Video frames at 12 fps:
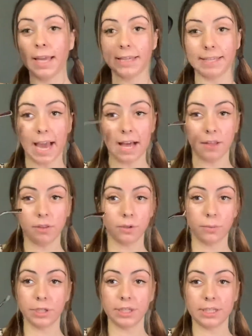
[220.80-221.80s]
yeah, they're
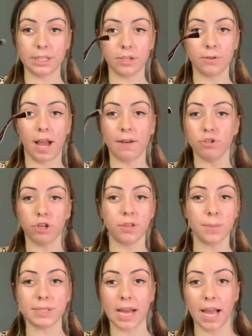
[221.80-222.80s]
really cute. I've shown
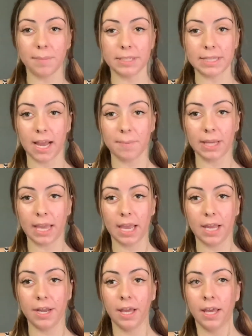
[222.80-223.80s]
them time and time
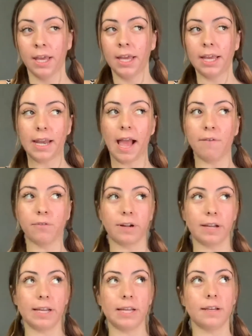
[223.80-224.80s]
again in
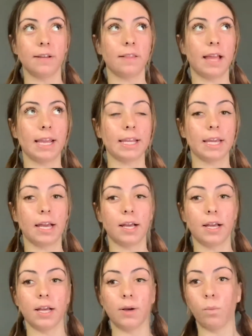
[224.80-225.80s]
every like
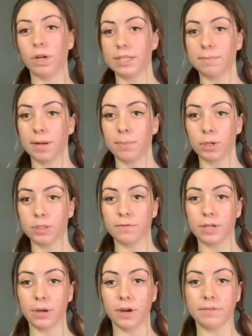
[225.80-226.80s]
what's in my purse
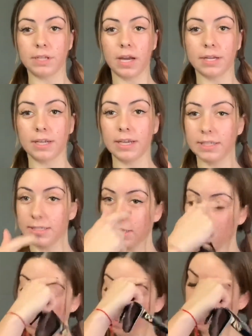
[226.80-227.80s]
video I've done, because
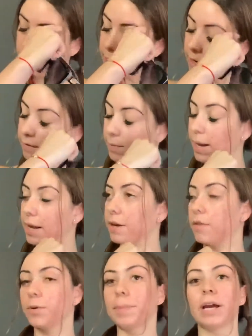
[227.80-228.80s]
I'll probably never buy
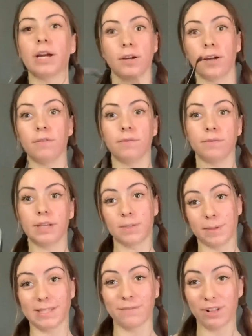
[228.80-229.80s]
another pair of
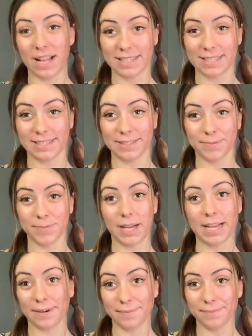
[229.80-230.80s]
expensive glasses
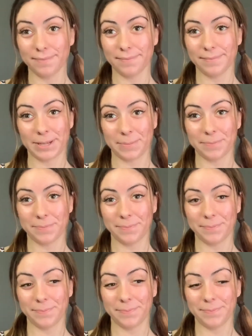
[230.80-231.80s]
again. So,
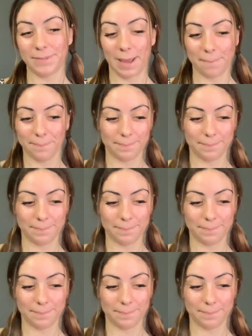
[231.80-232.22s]
yeah.